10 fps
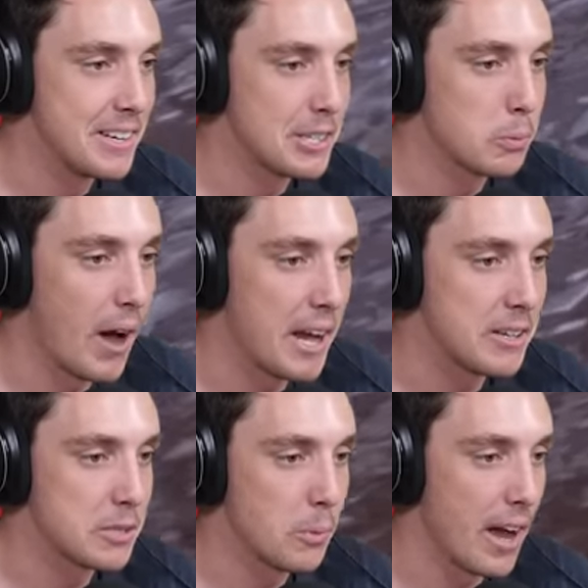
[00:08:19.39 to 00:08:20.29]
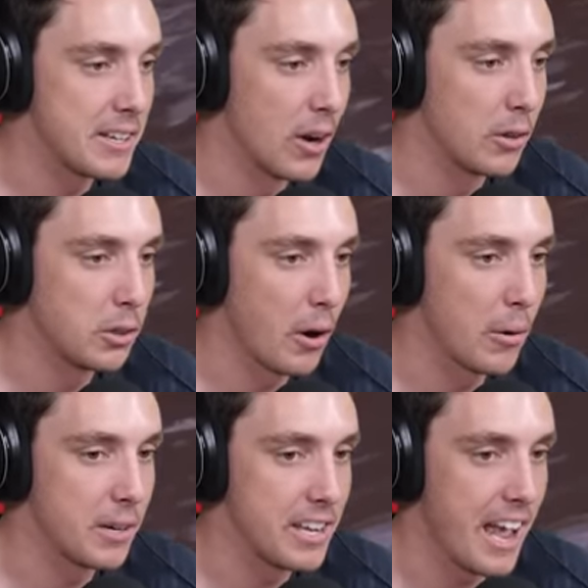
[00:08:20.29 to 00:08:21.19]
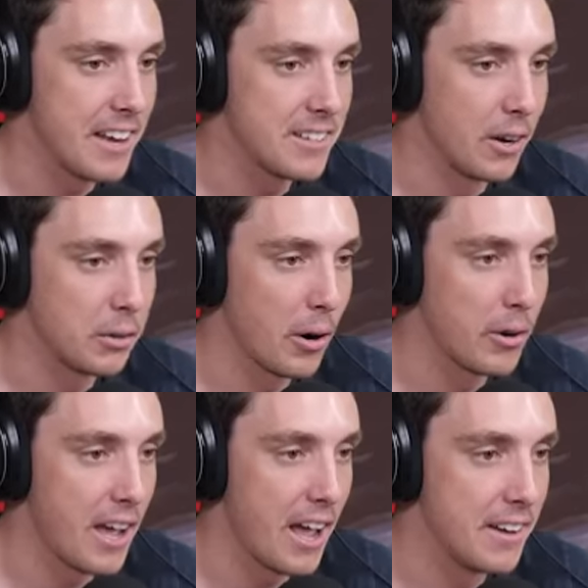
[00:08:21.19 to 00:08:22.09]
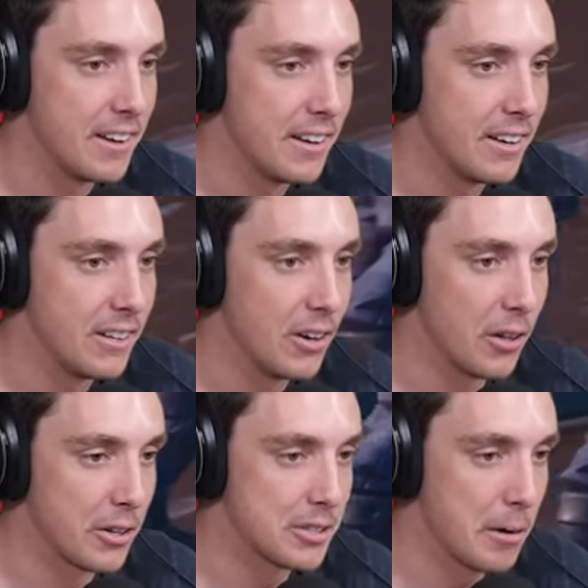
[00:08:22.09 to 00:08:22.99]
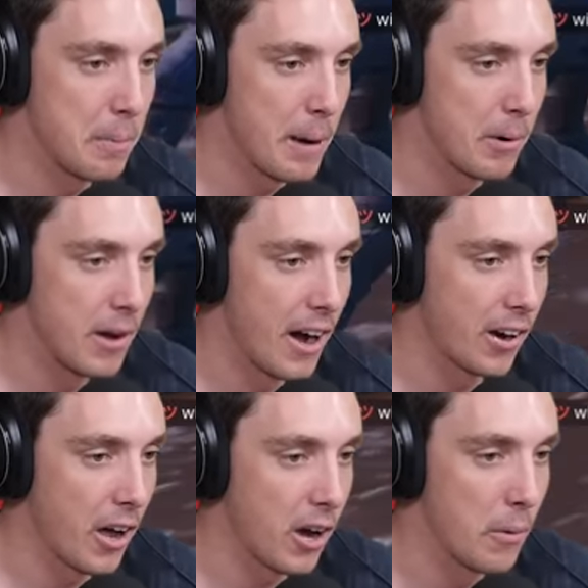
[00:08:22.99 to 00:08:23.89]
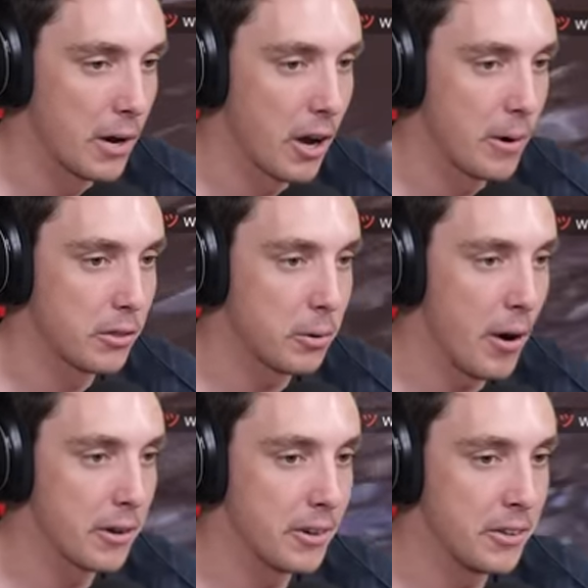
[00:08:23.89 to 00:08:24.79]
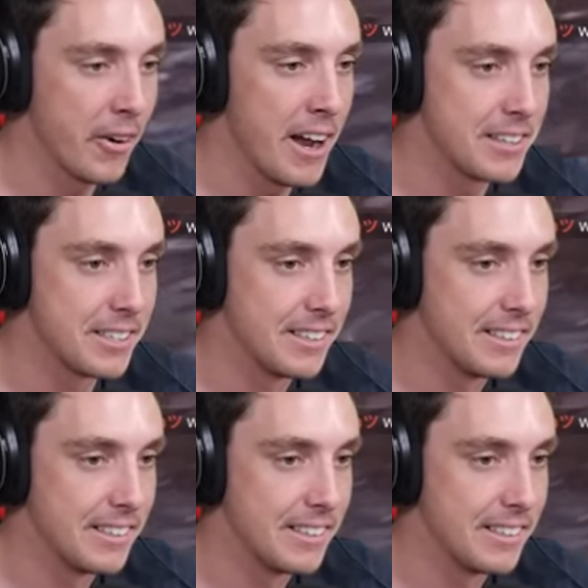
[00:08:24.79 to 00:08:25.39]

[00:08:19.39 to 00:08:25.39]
Don't throw it yet. Oh, look, so many people. I got one. Throw it on the ground.